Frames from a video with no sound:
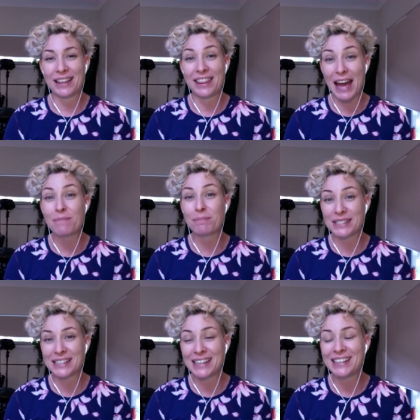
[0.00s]
that
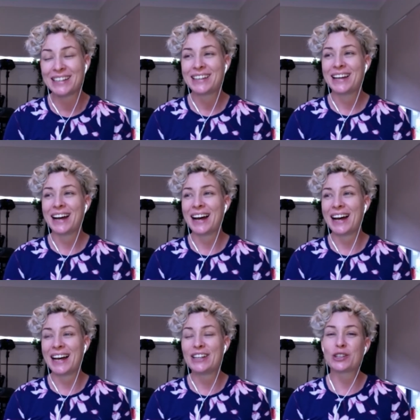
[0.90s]
busy uh, yeah.
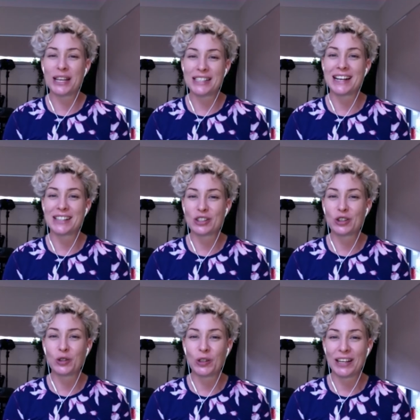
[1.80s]
until they start school.